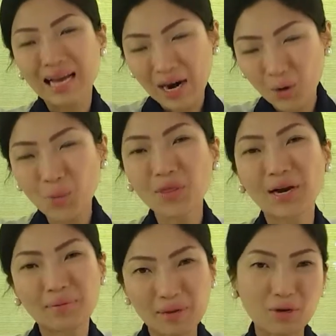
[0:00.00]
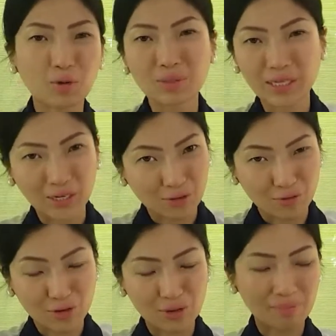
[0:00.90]
aromatherapy groups here in the
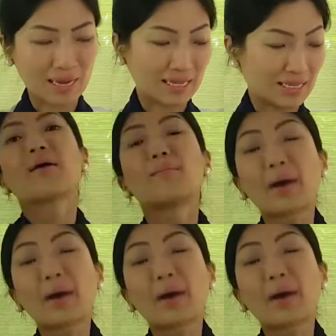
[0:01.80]
Philippines.